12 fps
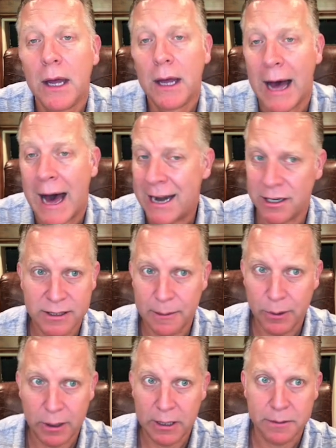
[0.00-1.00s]
I just
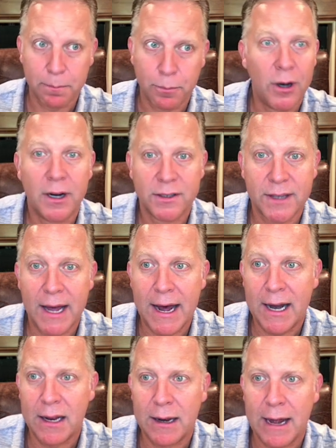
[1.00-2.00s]
simply put it aside,
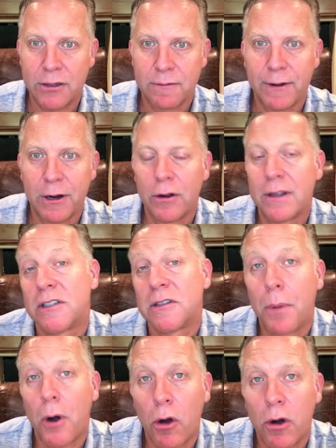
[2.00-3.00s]
and I just figure this is
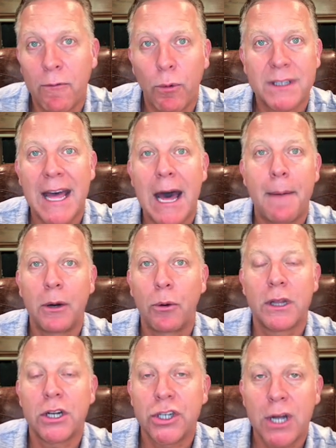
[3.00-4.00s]
part of what's happening with
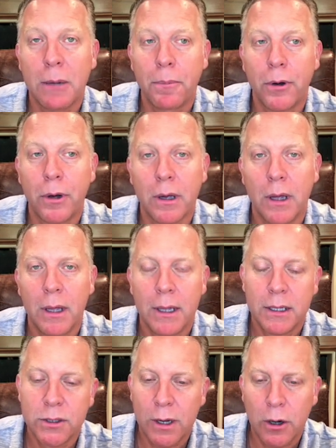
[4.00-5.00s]
the checkbook.
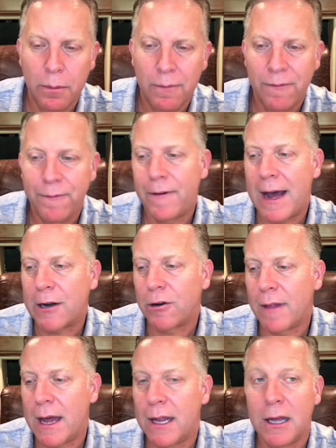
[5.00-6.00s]
So I don't factor
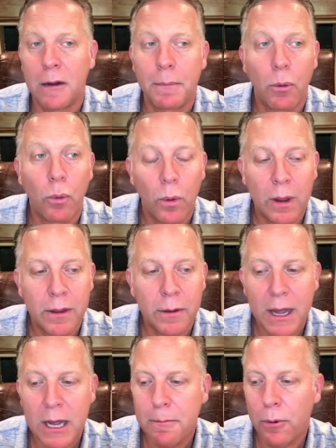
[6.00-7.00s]
that in. But the
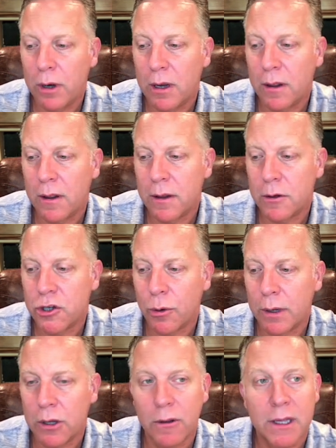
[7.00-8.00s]
main point of
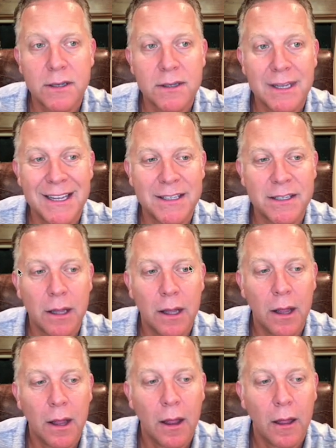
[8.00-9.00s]
showing you this is
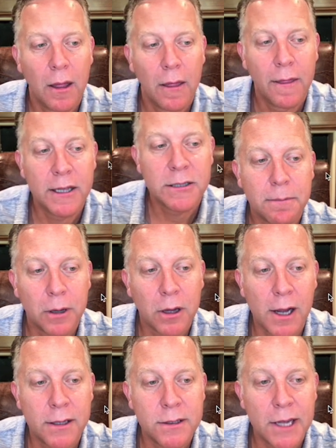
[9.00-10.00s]
this
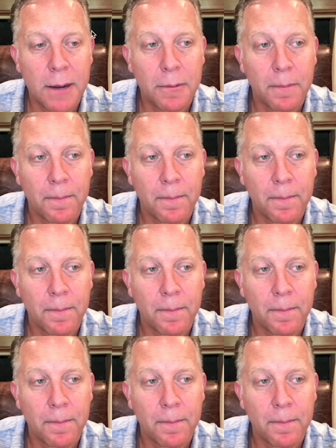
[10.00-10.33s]
concept.